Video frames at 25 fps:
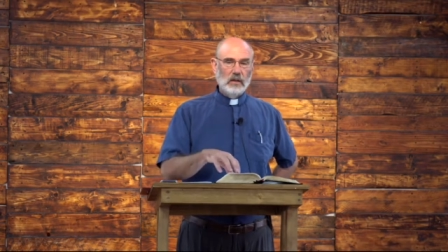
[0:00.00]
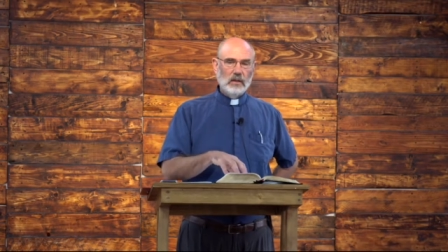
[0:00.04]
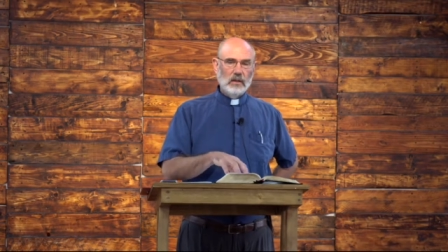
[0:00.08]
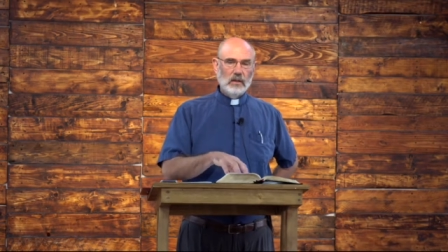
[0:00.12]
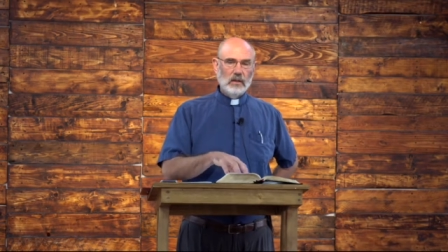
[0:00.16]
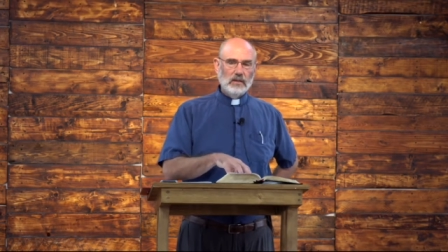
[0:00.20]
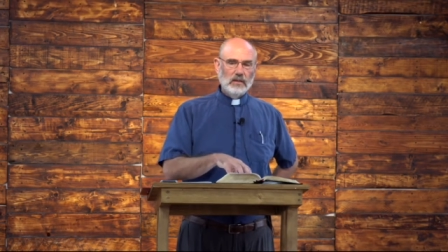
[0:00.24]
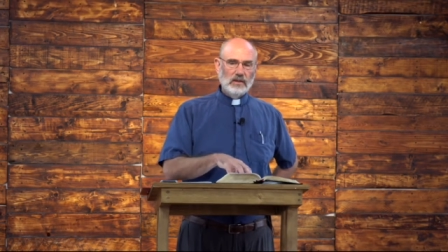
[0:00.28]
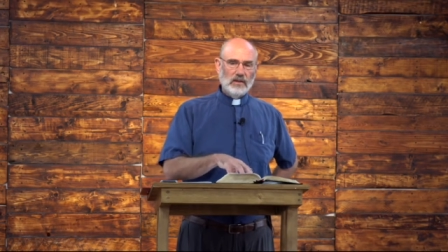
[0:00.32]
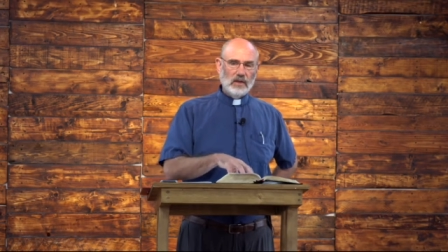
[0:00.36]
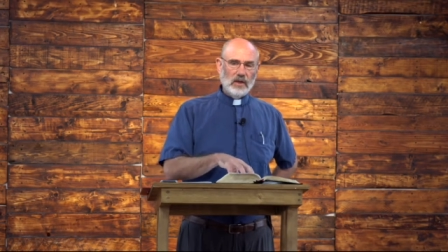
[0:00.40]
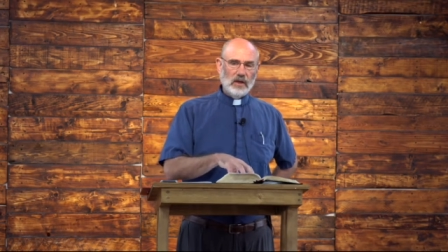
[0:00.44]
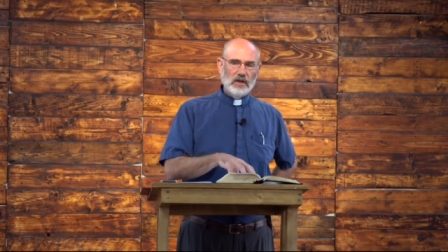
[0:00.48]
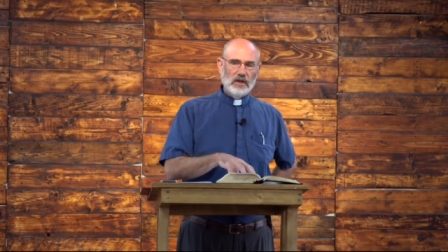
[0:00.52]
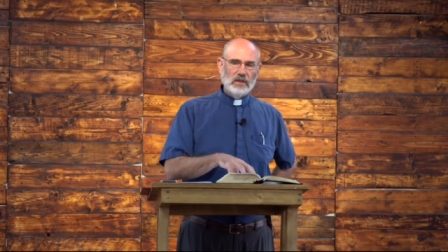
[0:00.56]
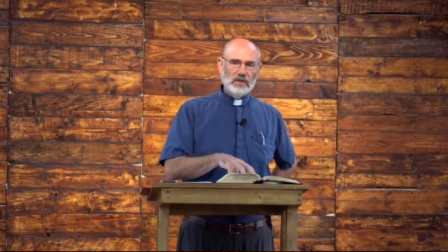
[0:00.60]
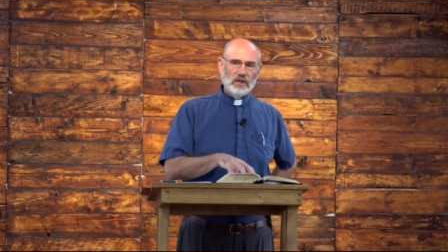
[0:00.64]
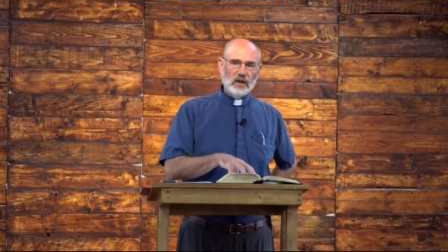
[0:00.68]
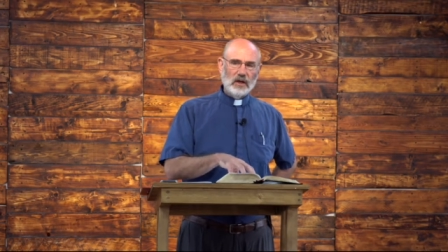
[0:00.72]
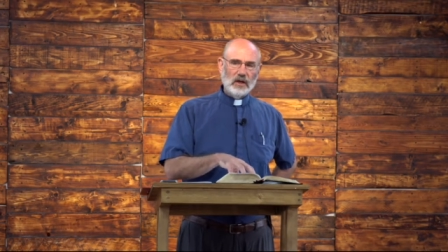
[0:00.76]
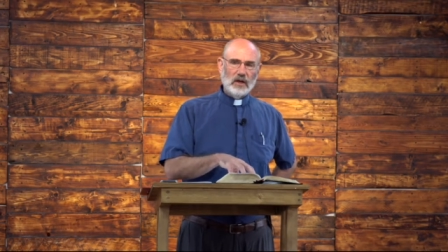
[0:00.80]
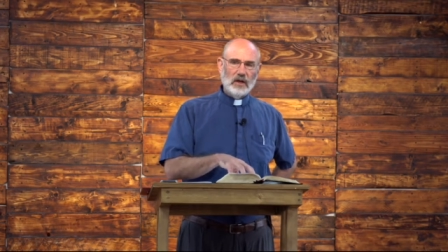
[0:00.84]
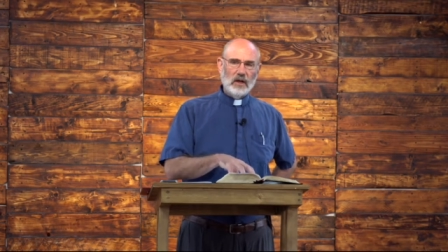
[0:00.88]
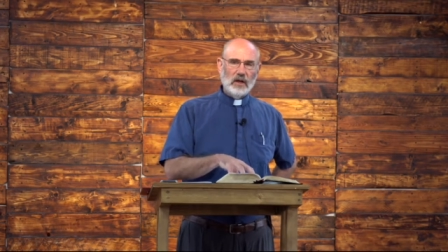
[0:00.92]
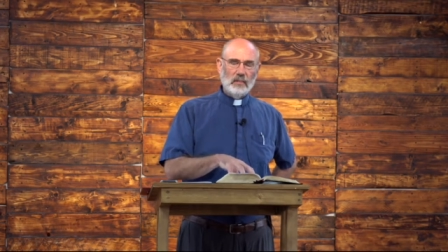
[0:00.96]
So he's
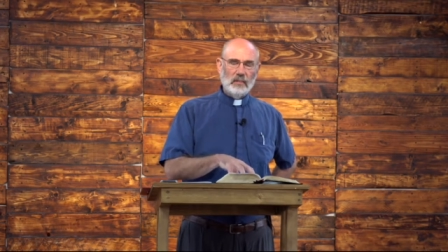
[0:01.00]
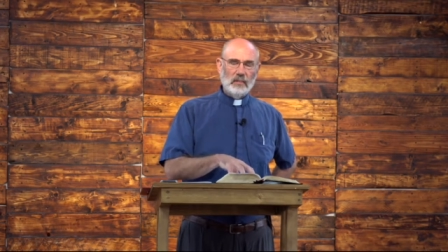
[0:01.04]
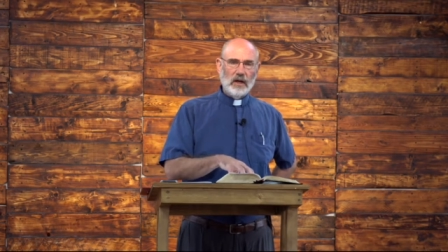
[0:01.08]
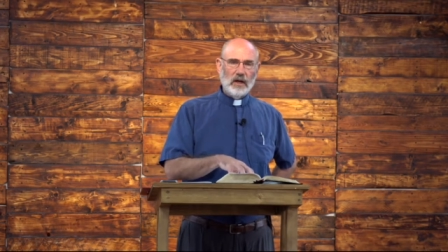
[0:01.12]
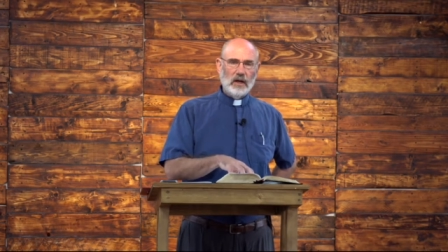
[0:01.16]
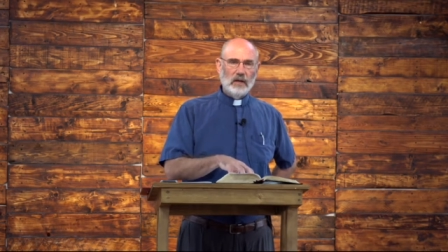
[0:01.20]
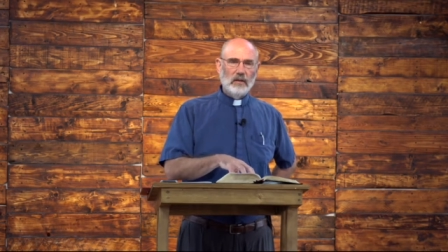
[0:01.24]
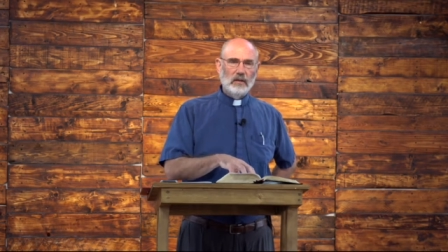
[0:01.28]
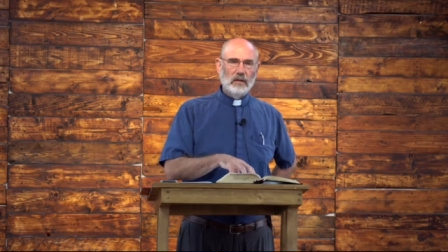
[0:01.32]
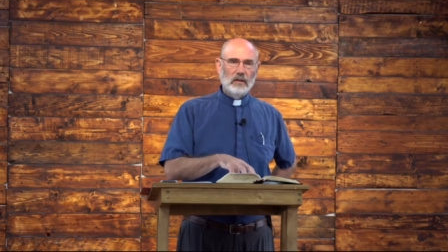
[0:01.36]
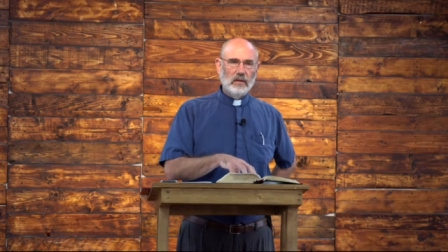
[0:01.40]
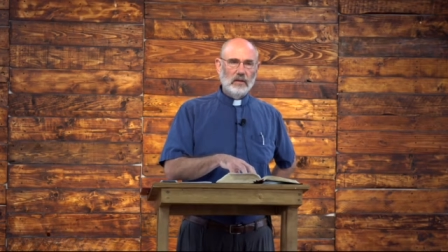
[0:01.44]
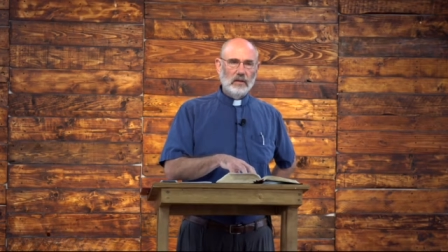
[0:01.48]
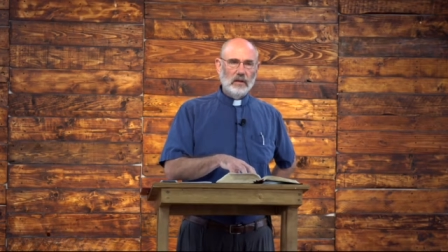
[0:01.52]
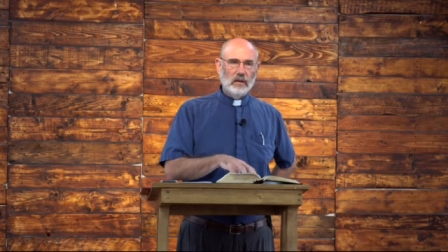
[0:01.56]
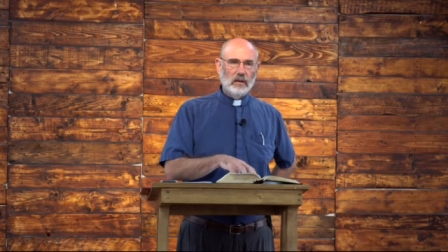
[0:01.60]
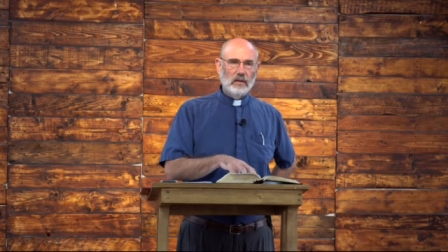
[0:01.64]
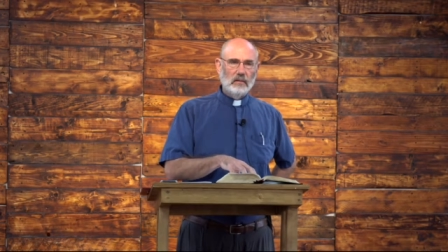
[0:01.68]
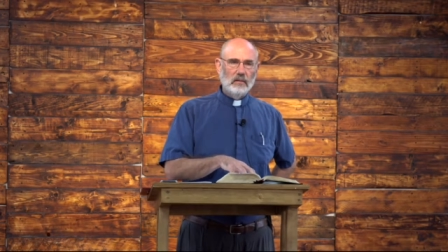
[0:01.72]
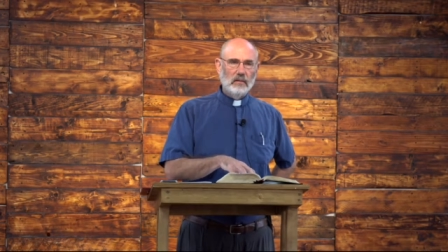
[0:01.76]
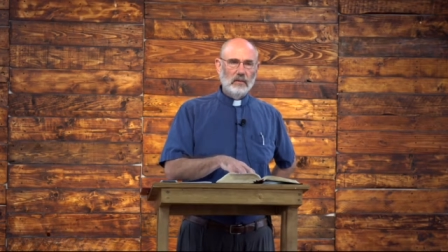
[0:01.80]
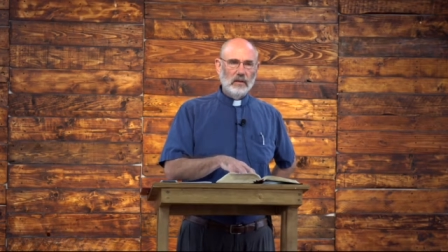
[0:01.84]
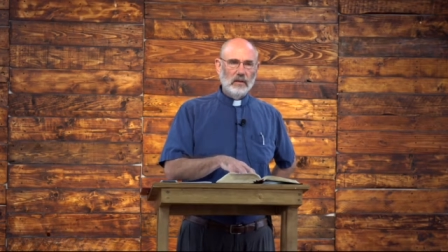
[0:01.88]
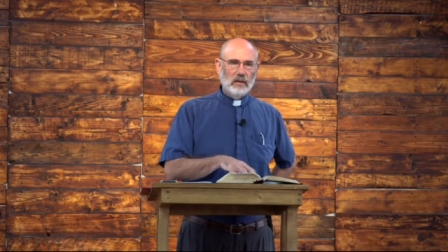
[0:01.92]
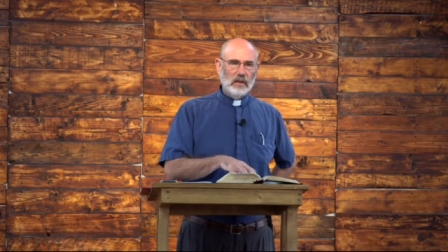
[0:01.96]
talking about
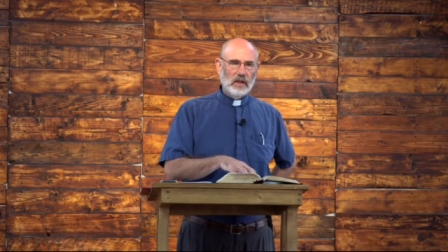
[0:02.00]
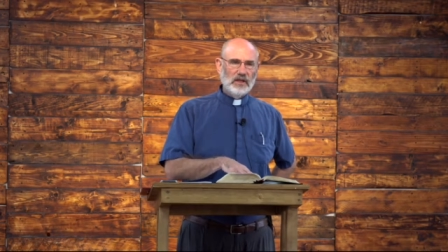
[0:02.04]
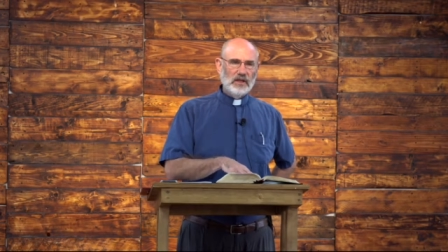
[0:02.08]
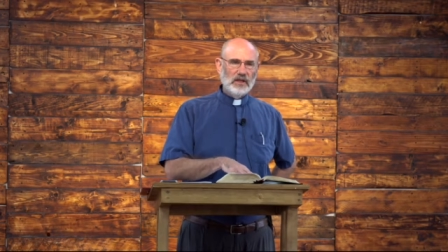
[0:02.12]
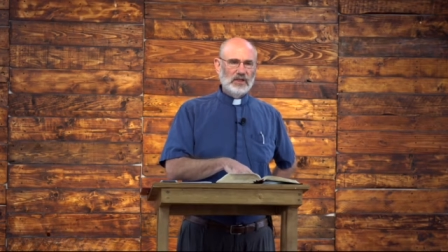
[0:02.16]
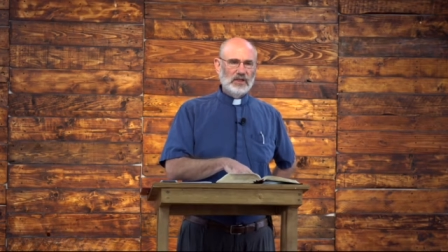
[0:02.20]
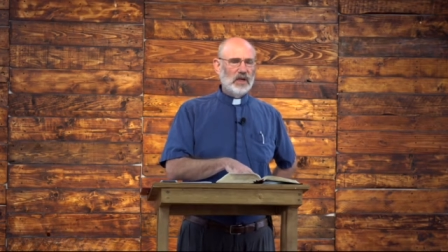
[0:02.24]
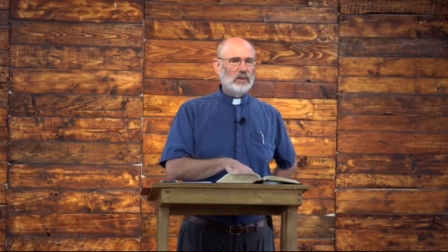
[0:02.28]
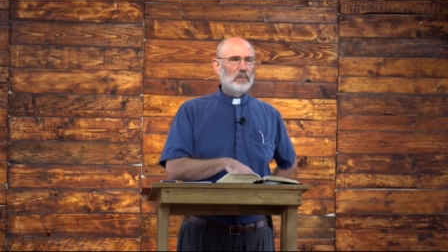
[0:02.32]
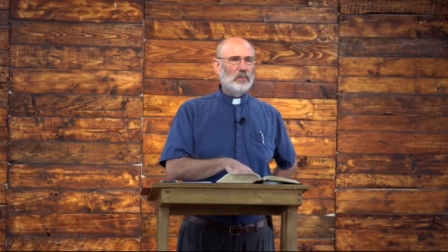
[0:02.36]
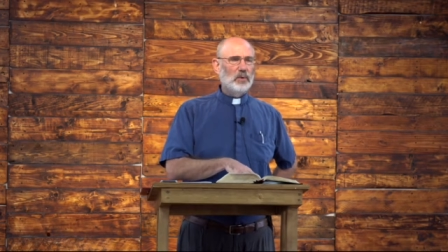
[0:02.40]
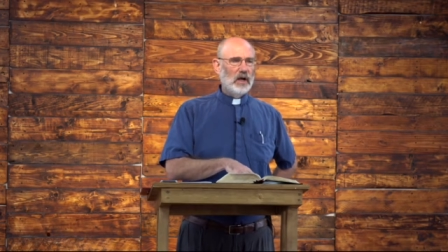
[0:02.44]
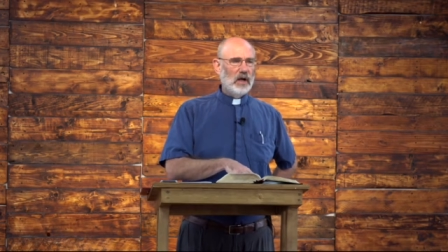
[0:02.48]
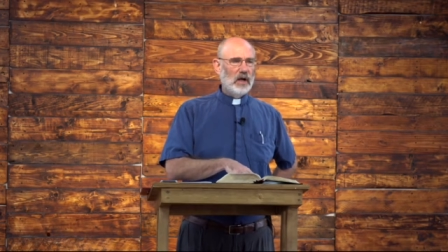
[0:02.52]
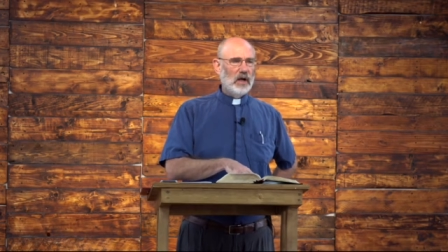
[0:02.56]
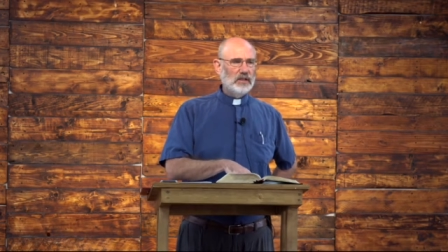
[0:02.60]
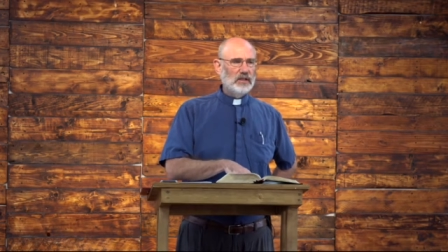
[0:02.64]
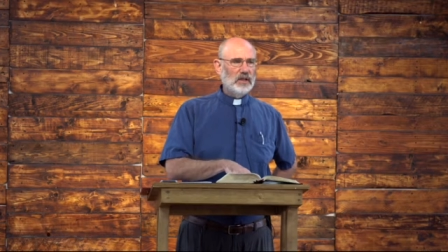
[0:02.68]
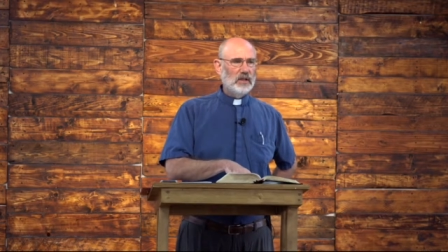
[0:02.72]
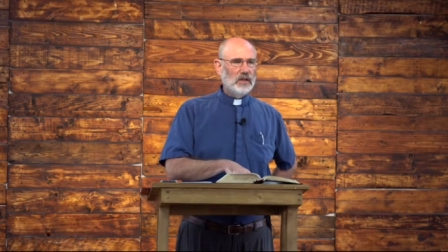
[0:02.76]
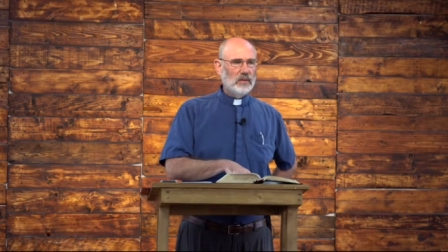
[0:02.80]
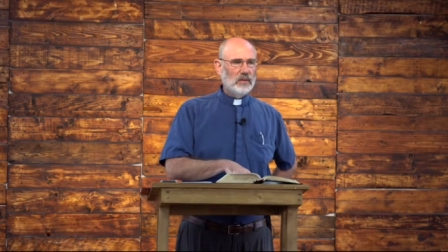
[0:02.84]
he's summarizing